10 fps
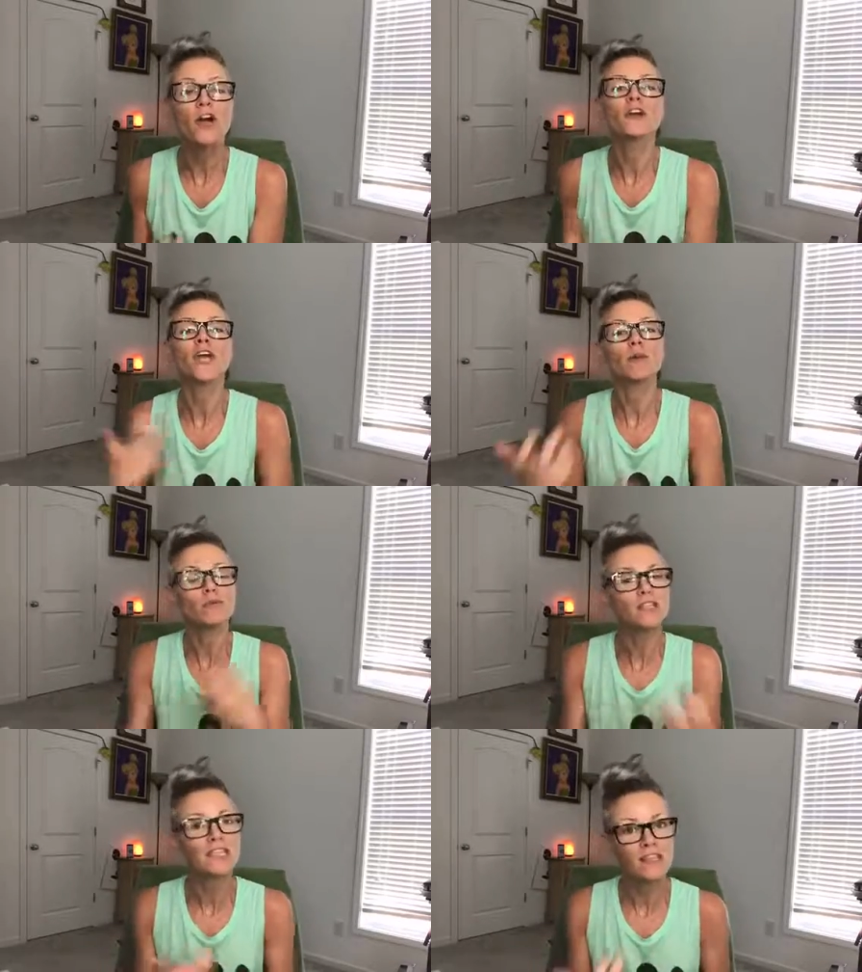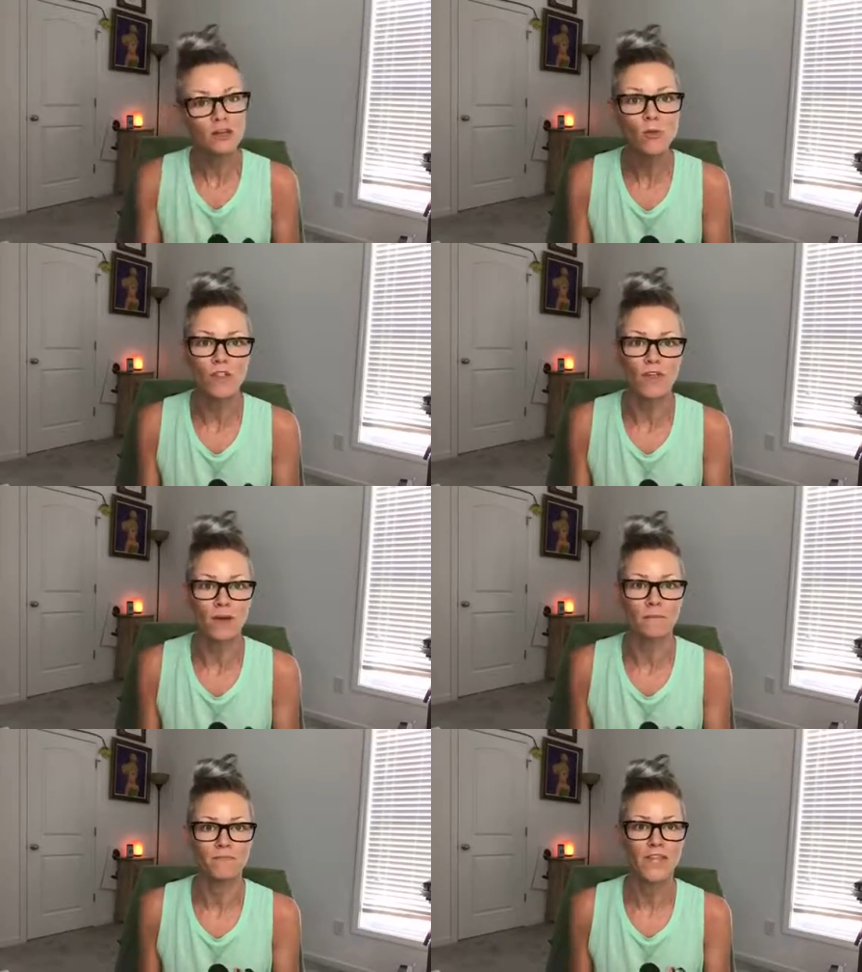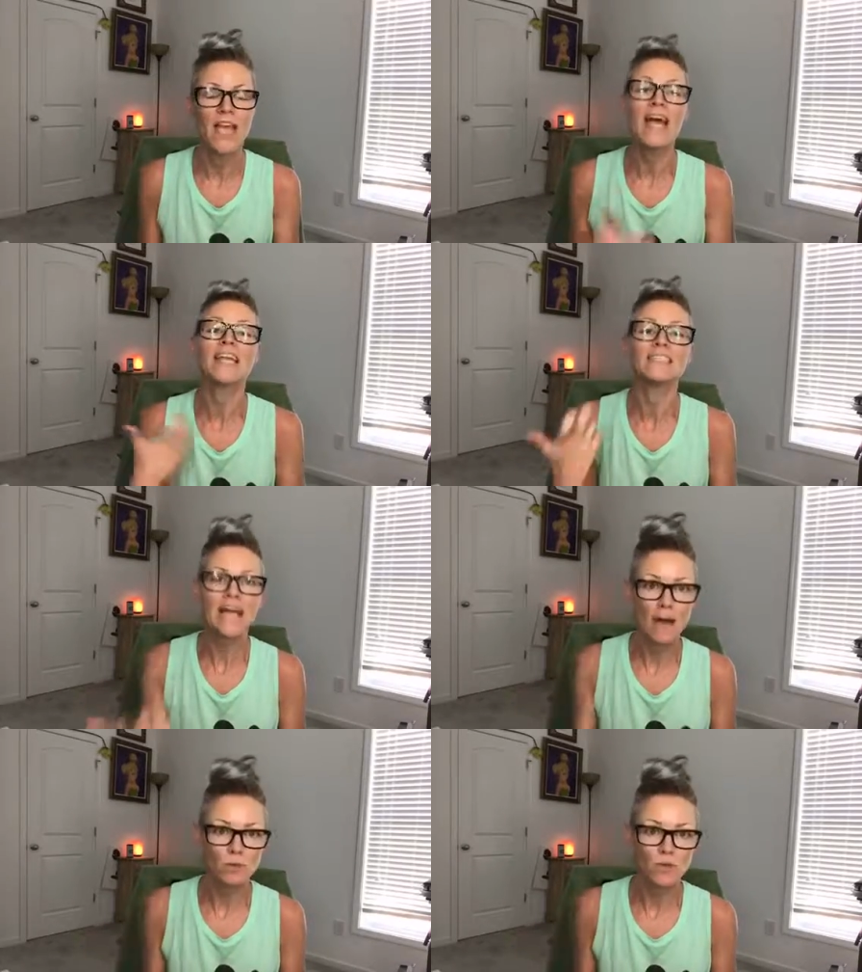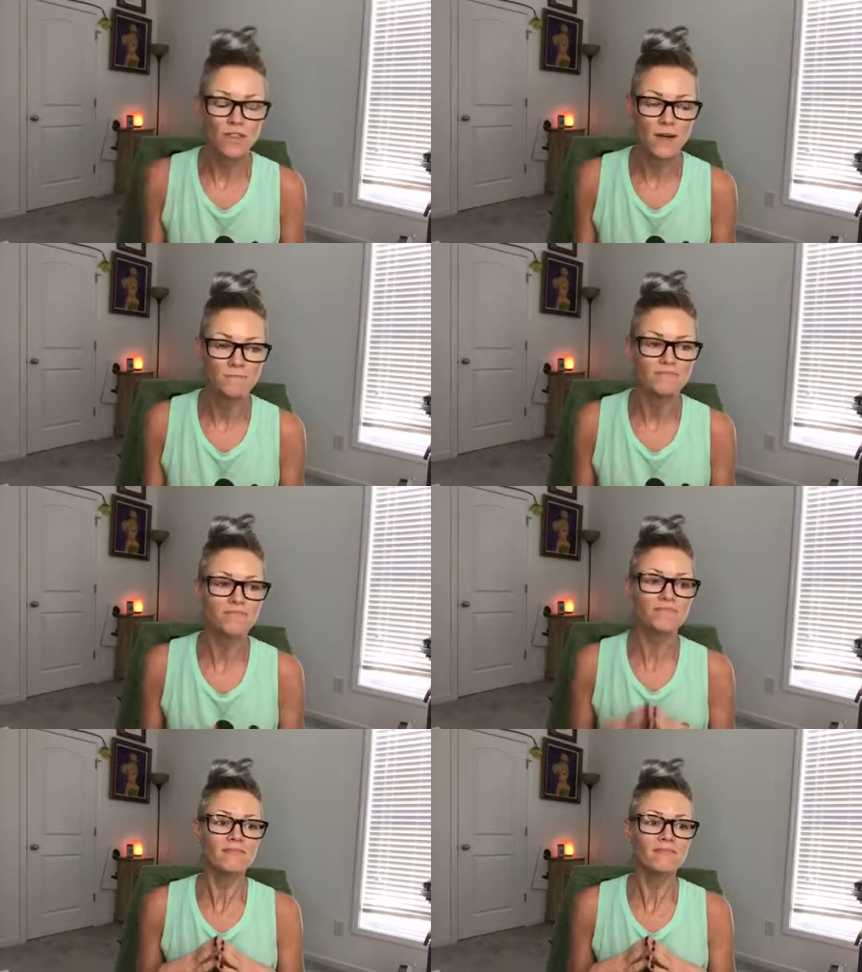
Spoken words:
you're able to heal with them and adapt with them.